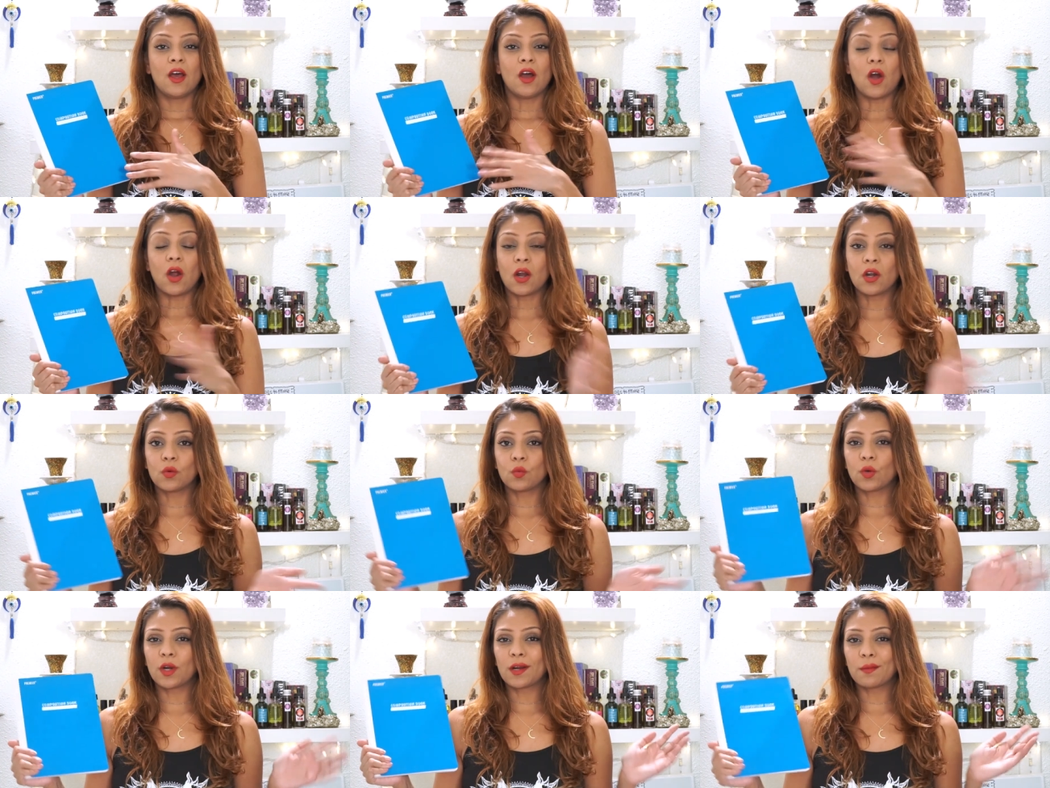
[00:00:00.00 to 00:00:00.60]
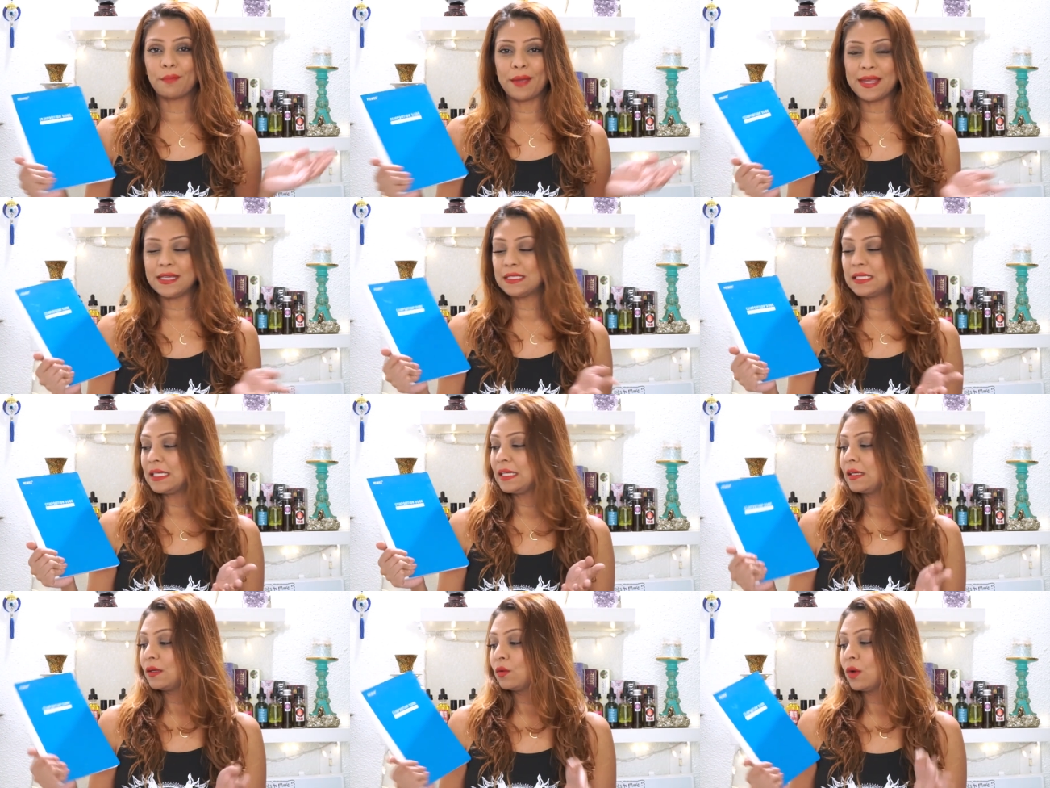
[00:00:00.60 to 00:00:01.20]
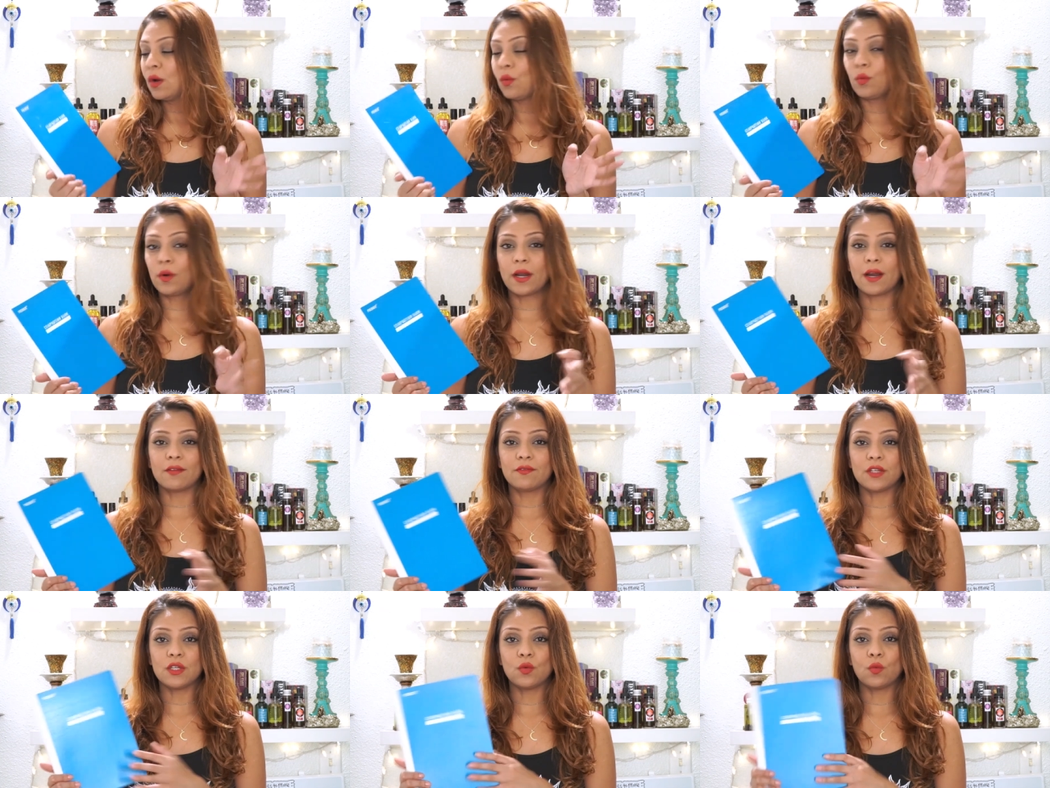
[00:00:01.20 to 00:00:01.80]
artwork, painting,
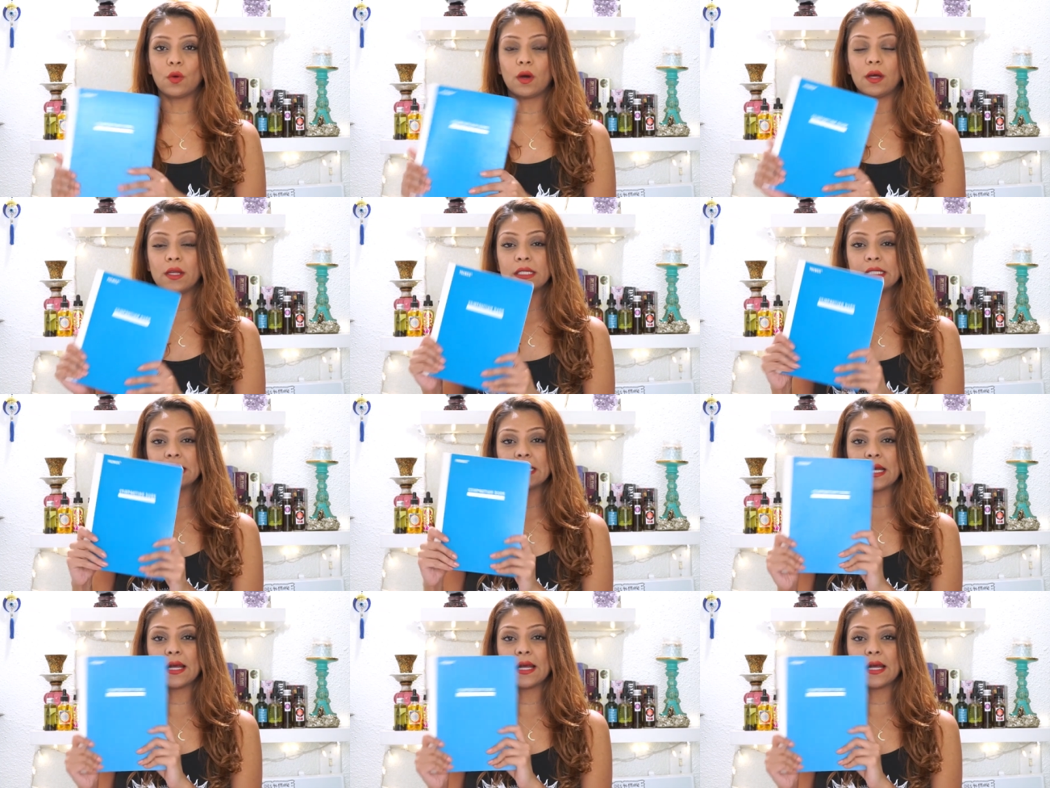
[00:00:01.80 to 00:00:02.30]
whatever you want.